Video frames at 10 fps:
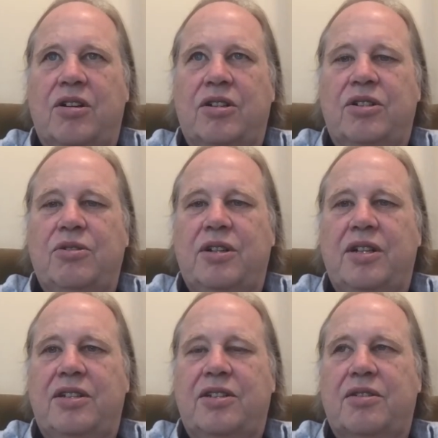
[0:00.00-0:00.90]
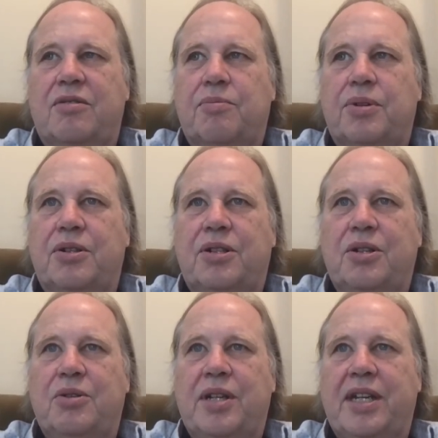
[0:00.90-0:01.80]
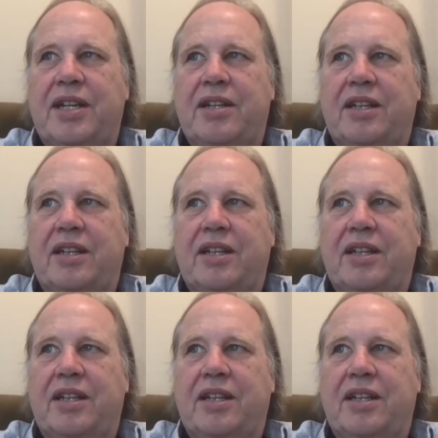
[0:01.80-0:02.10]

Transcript: students pursuing